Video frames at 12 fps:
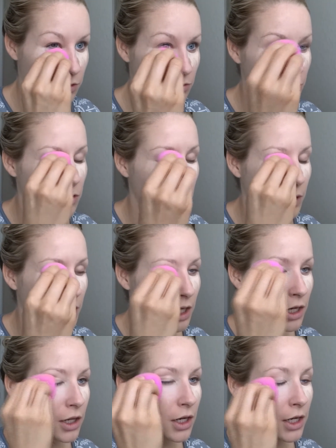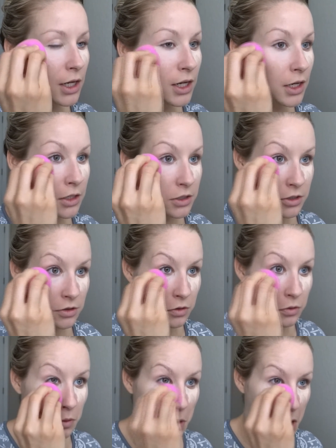real quick getting
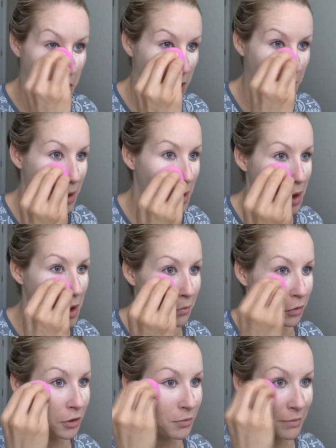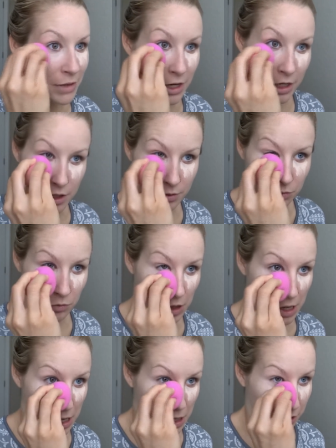into put on my makeup
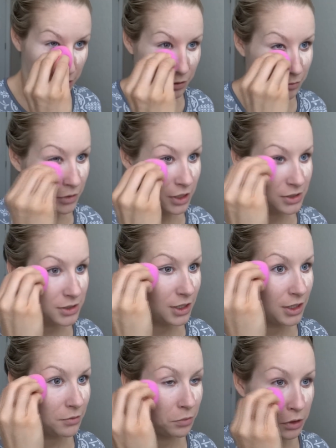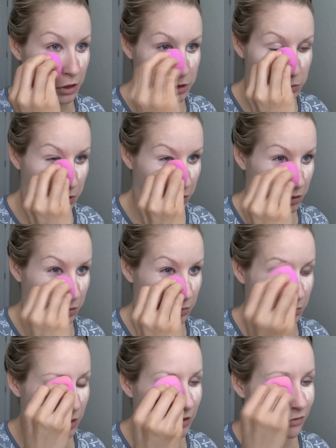while my son plays with my